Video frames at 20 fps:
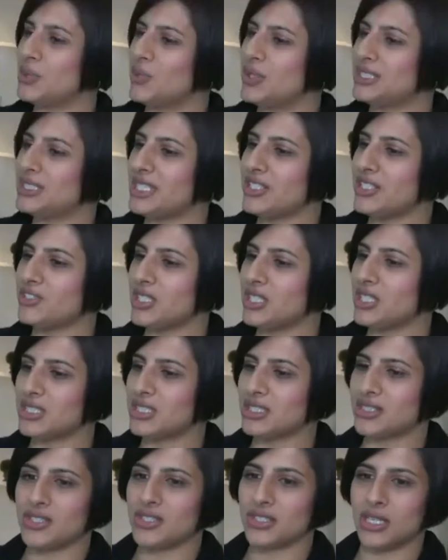You know what, Sandra?
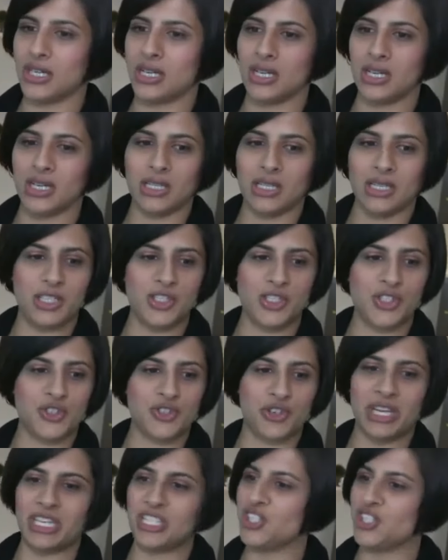It's a
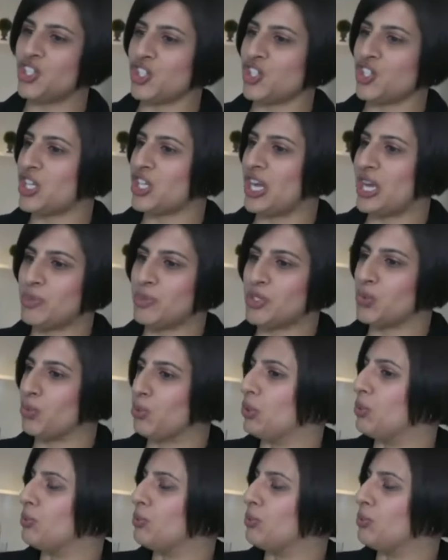strange-shaped